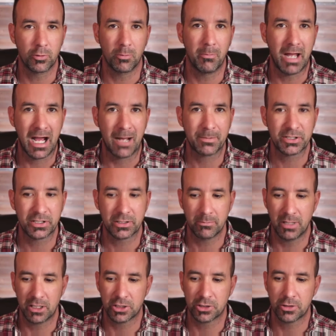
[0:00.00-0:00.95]
Maps to
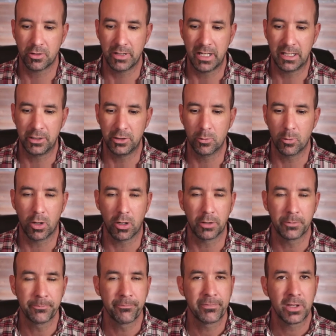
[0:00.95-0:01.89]
make sure that you are
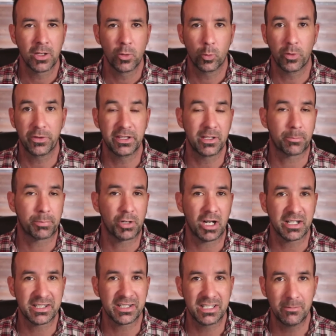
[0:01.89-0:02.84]
within the
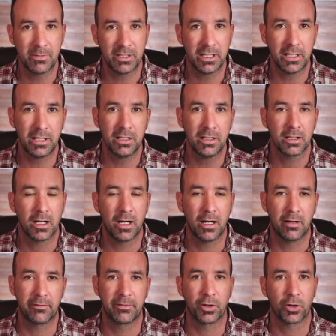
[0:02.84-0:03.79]
proximity
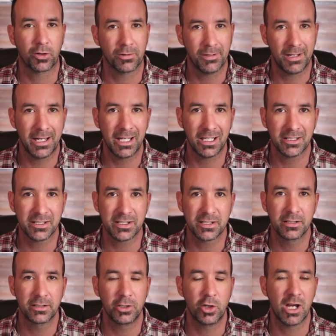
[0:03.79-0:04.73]
of your
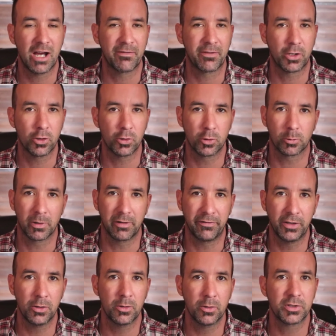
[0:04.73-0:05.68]
clients. You have the Google
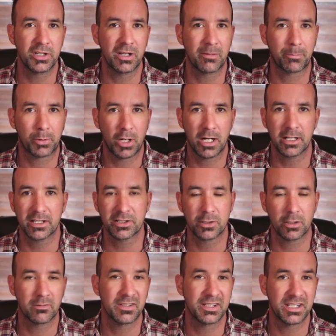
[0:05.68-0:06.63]
reviews, you have products,
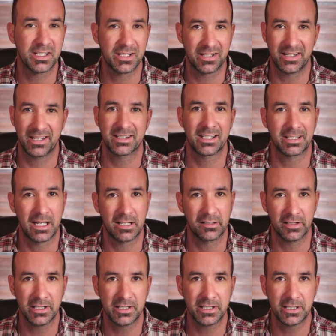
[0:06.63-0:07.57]
services, things like that
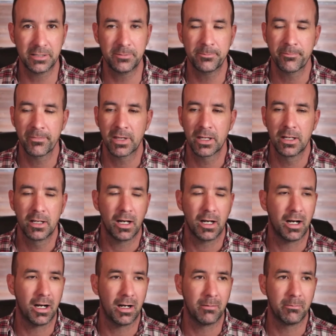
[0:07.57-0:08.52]
listed.
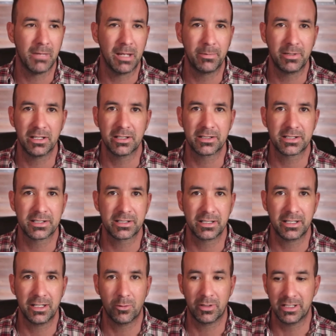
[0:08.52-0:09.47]
Uh, maybe it's,
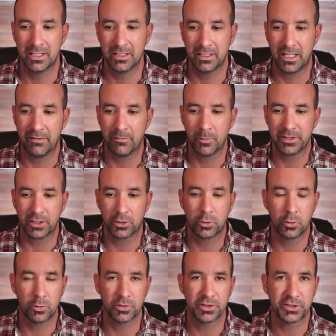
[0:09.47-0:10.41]
you know, and in, even with the
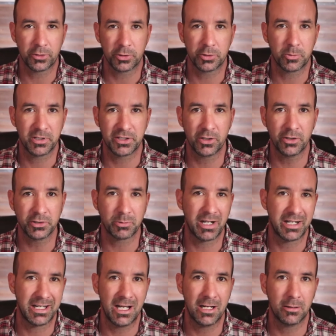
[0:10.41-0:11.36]
Google search results
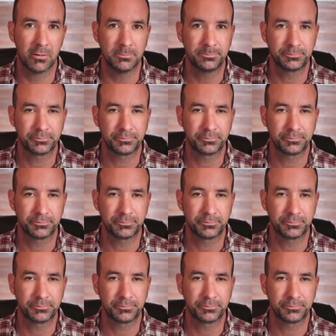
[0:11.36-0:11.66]
right now,